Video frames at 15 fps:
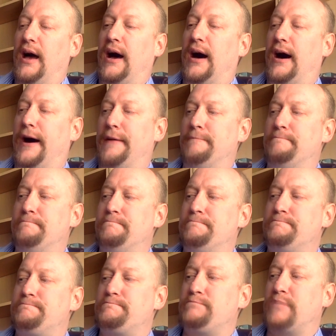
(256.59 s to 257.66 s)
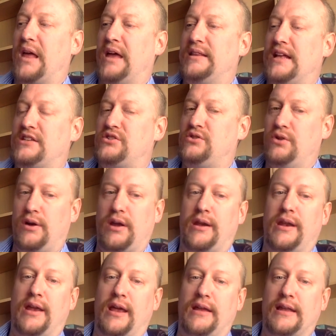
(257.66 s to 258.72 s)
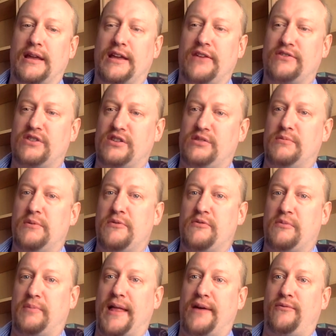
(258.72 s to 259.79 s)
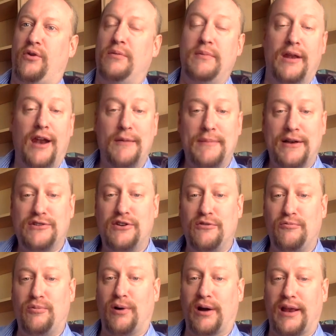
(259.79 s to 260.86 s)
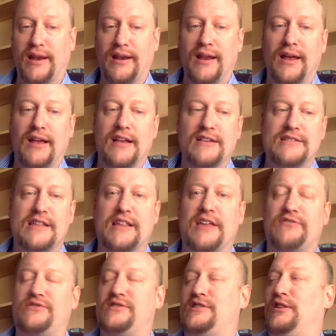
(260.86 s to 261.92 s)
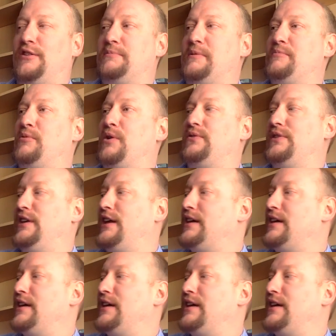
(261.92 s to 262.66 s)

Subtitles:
and that's good. And that gives us a bit of a platform. And I'm actually working, so it gives us a little bit more of an